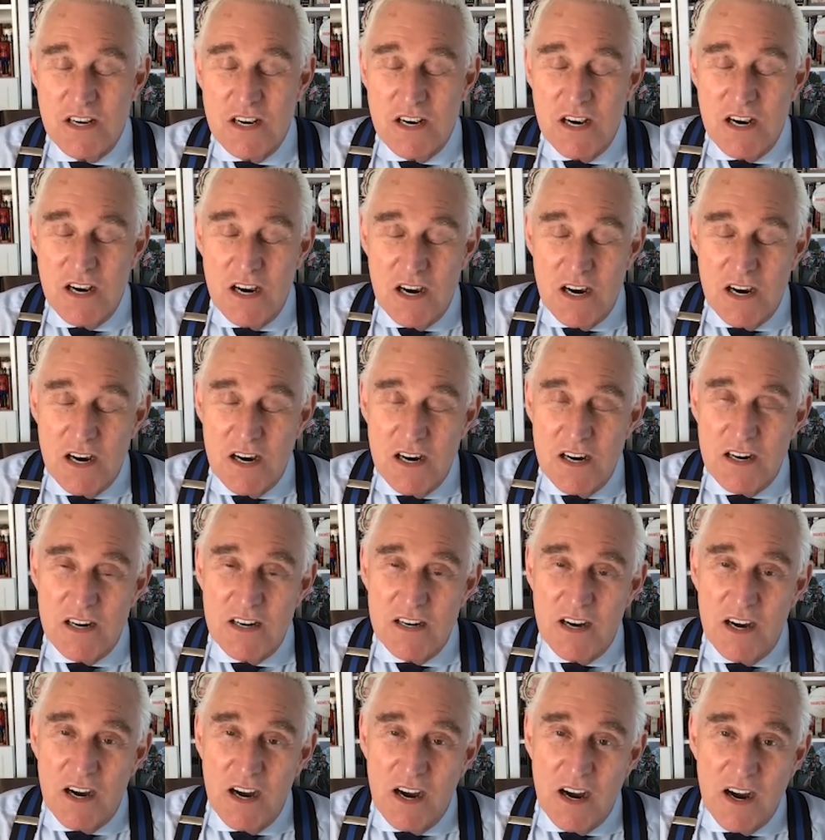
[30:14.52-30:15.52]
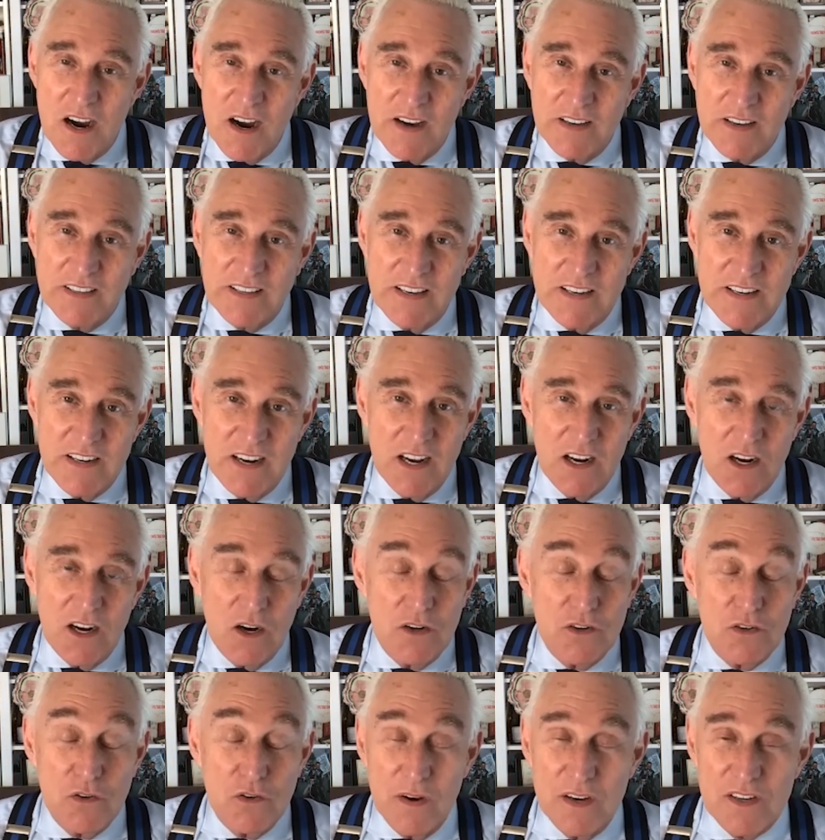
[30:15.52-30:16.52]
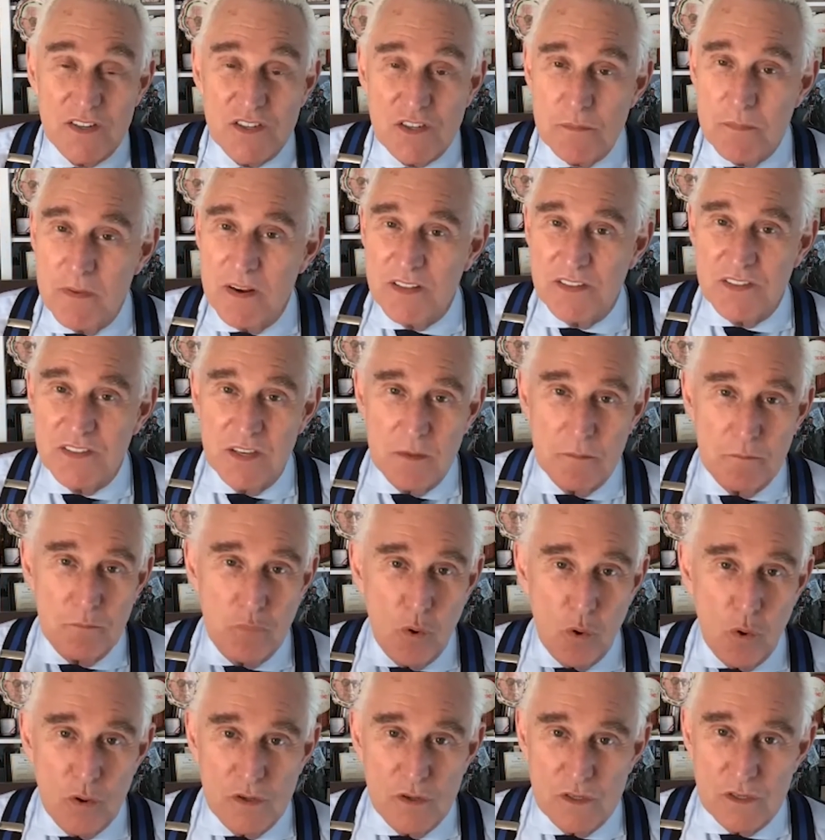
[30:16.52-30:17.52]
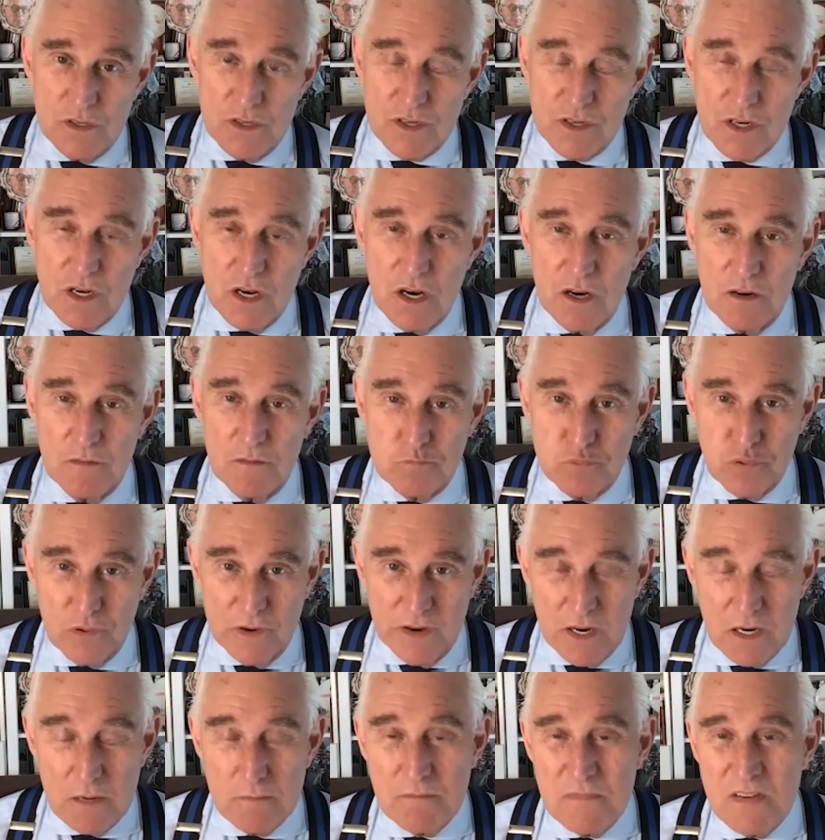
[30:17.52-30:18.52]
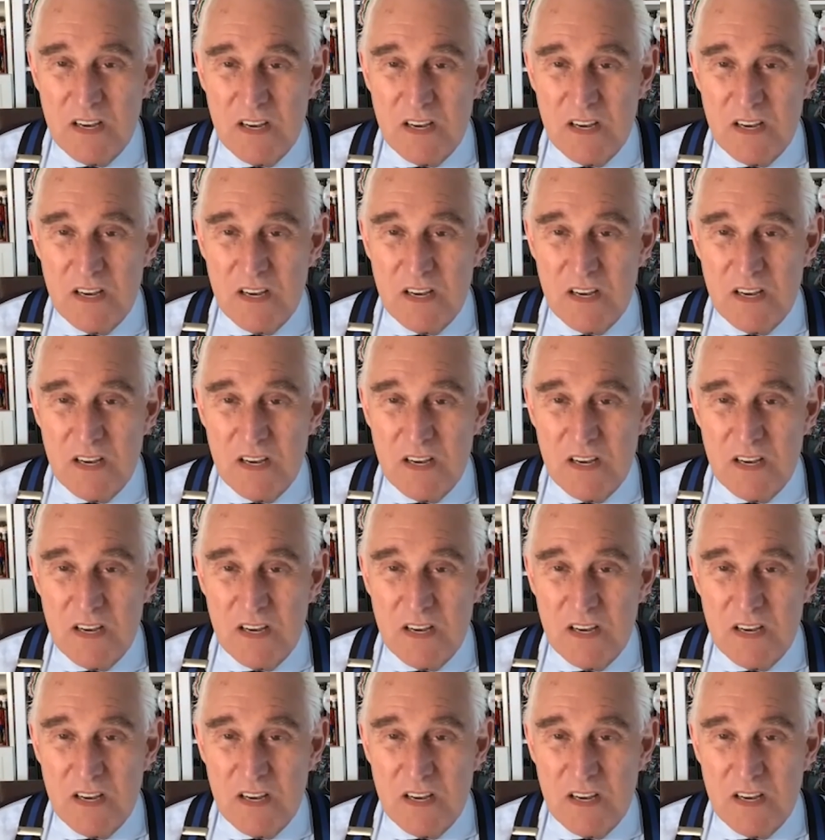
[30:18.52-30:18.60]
Uh, I cannot underestimate the importance of prayer.